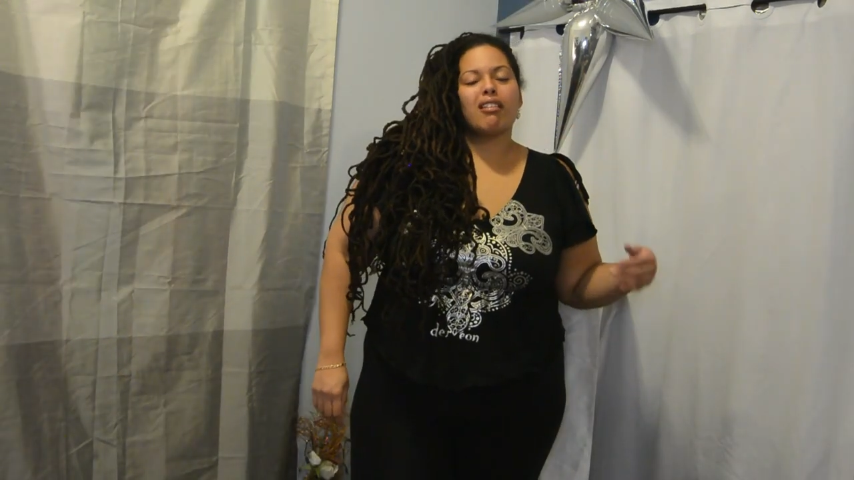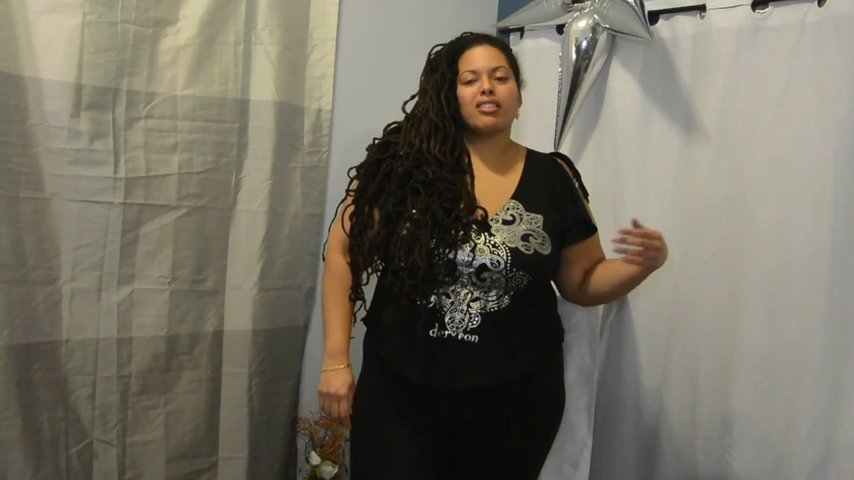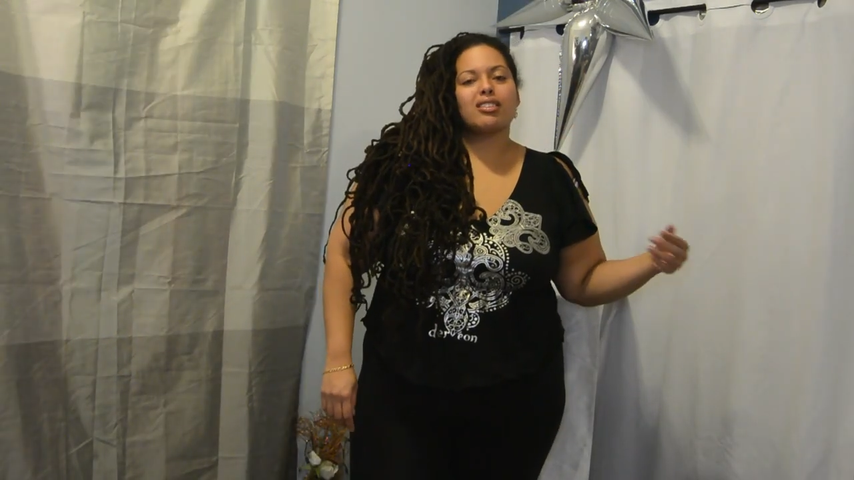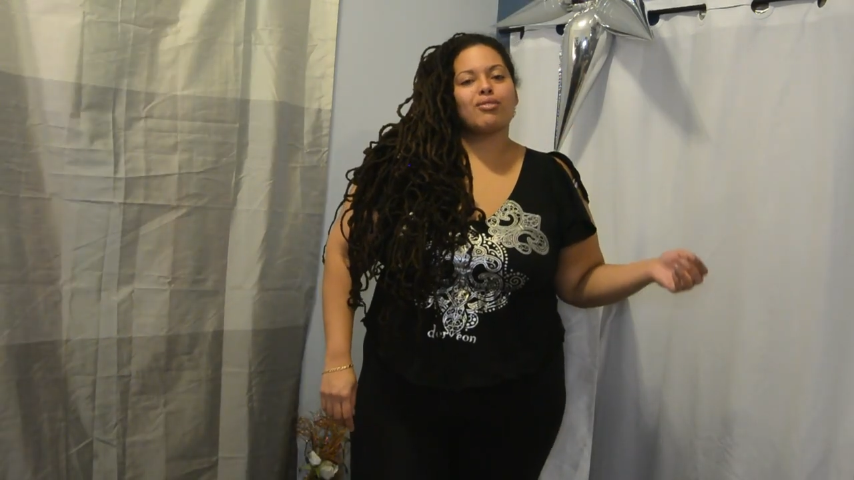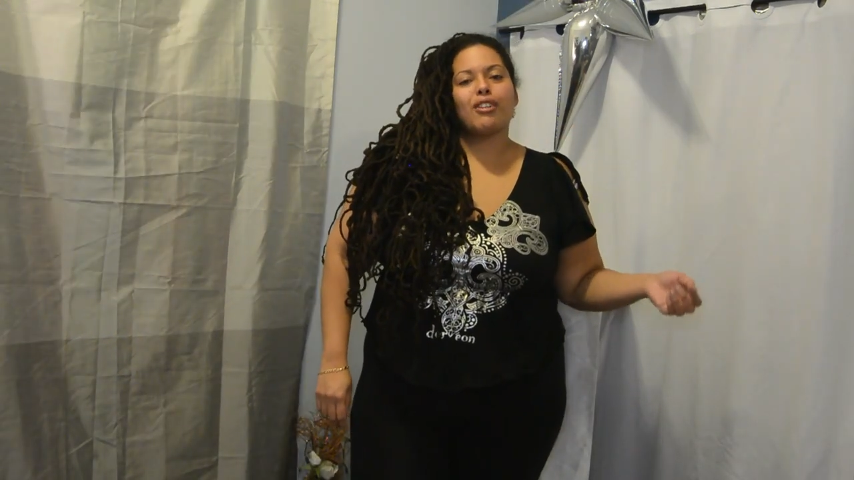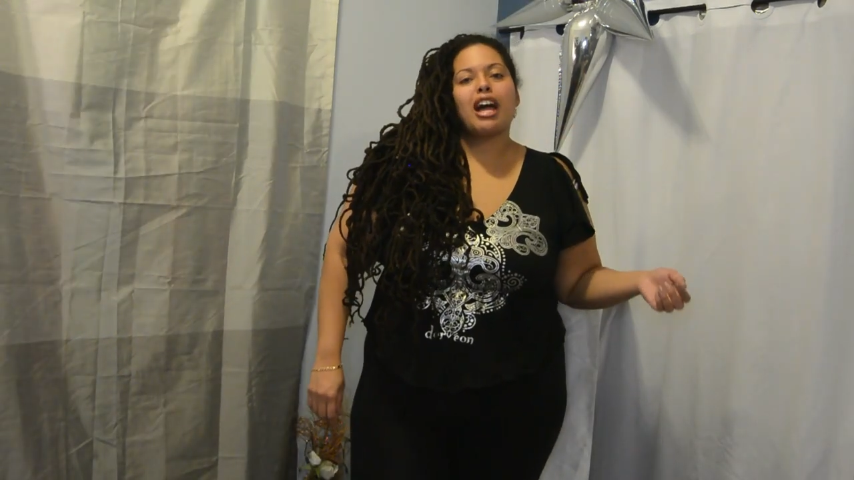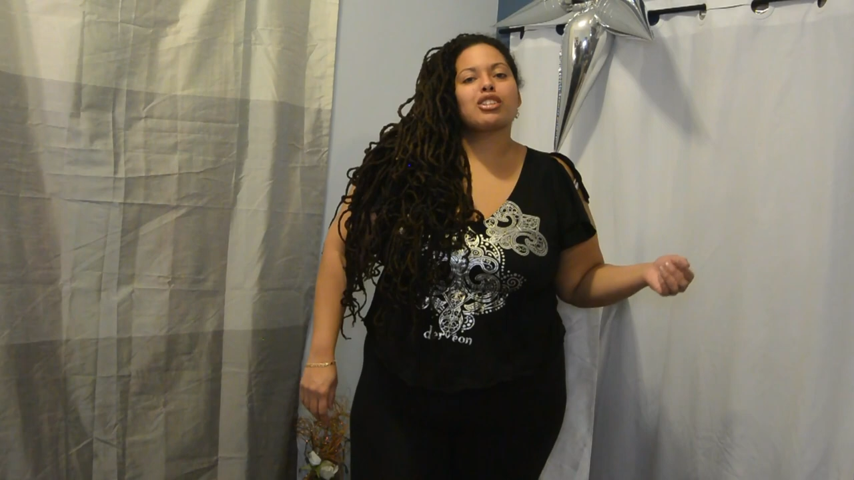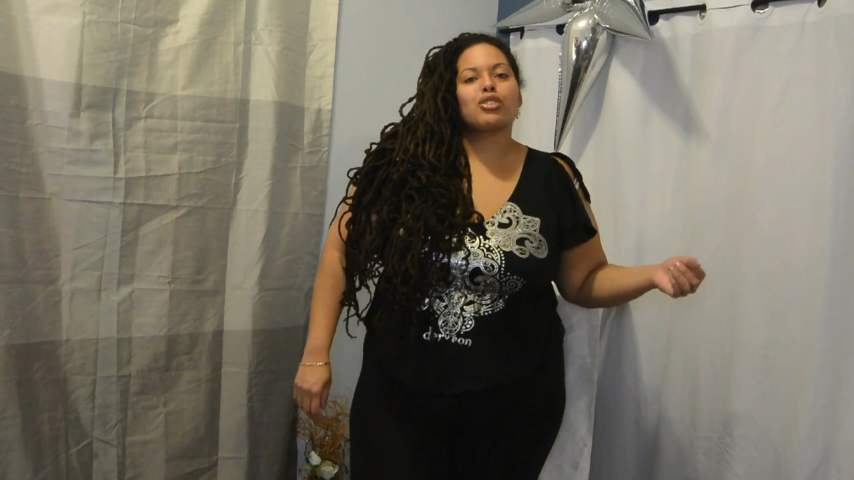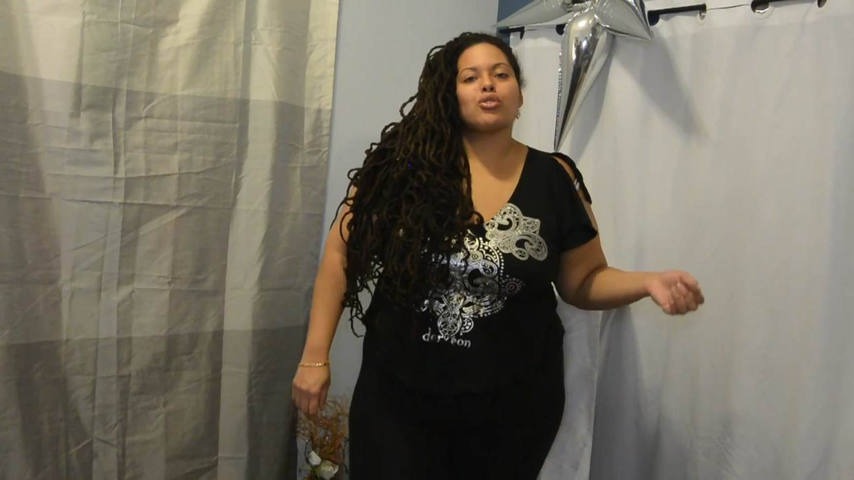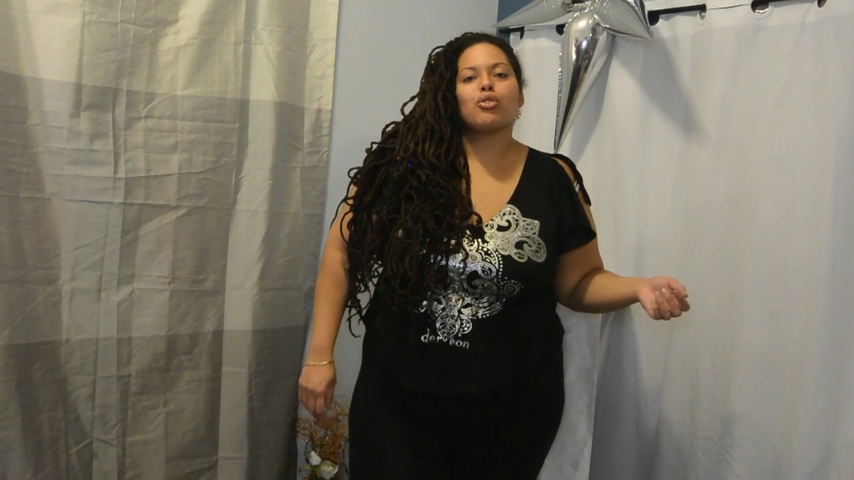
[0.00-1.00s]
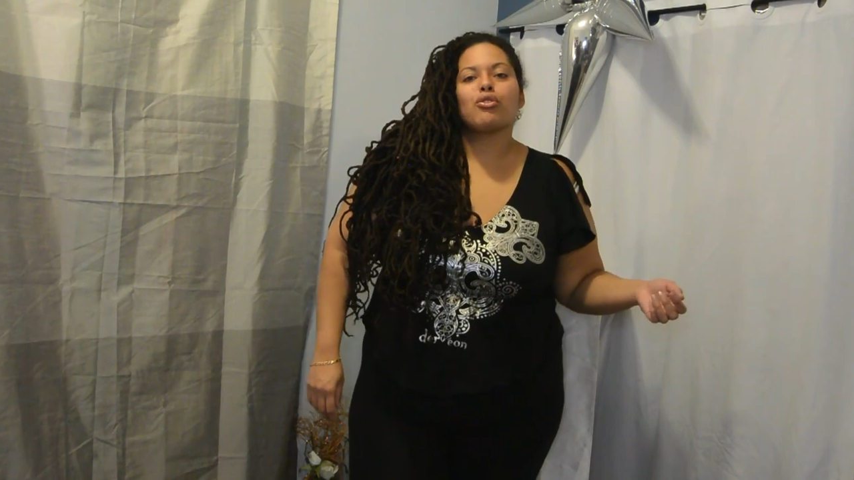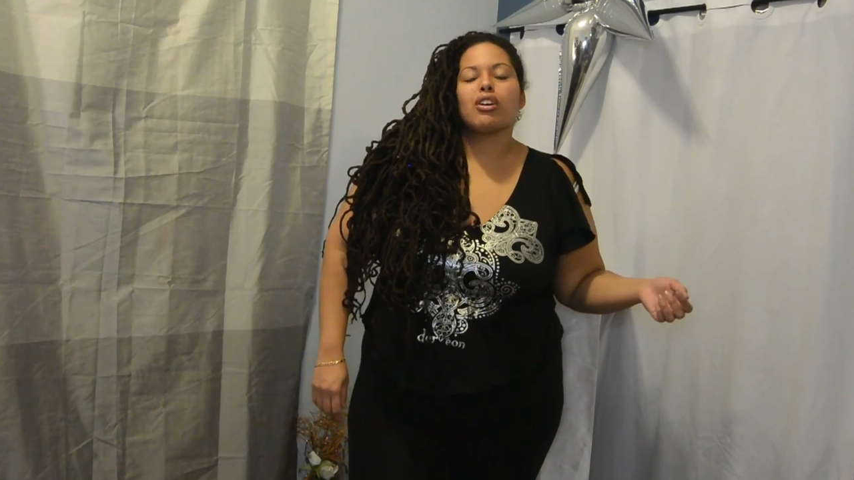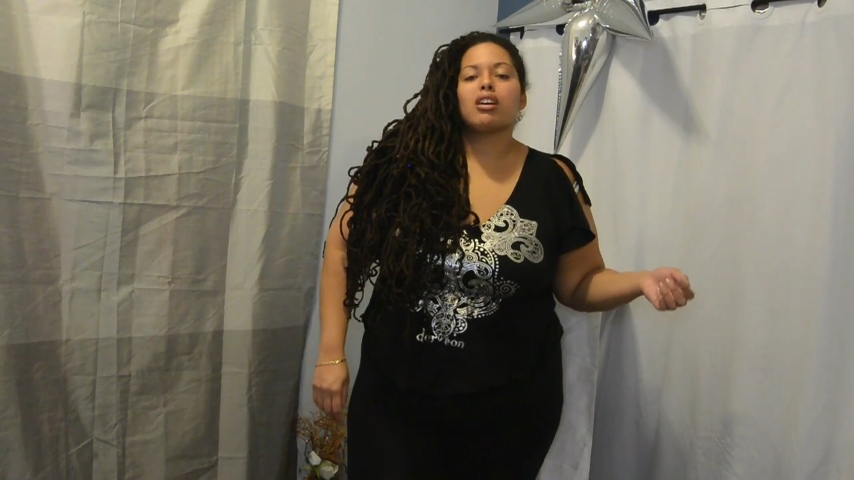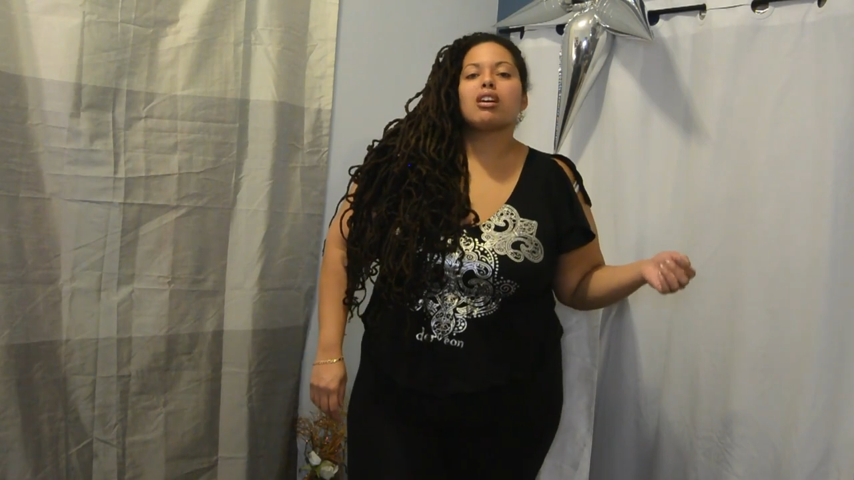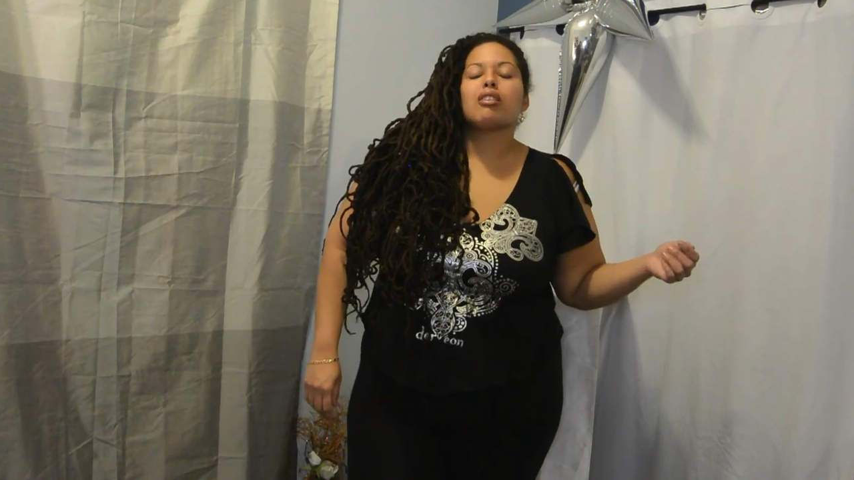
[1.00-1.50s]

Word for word: on this Fashion Nova